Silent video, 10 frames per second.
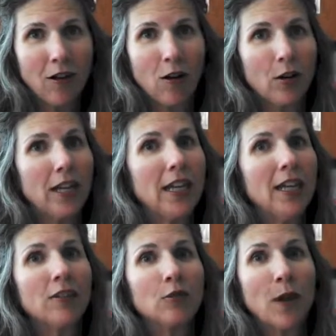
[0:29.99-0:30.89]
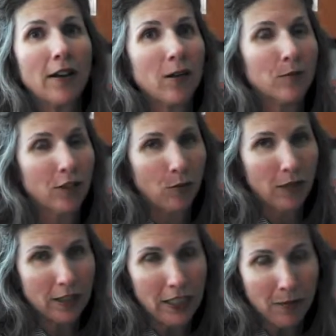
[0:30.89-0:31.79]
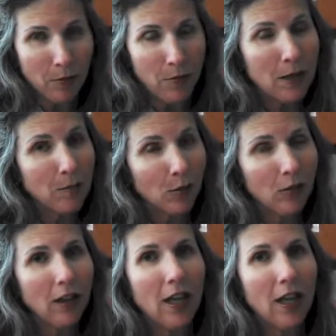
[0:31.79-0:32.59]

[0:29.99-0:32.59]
or he surrounded himself with a team of people.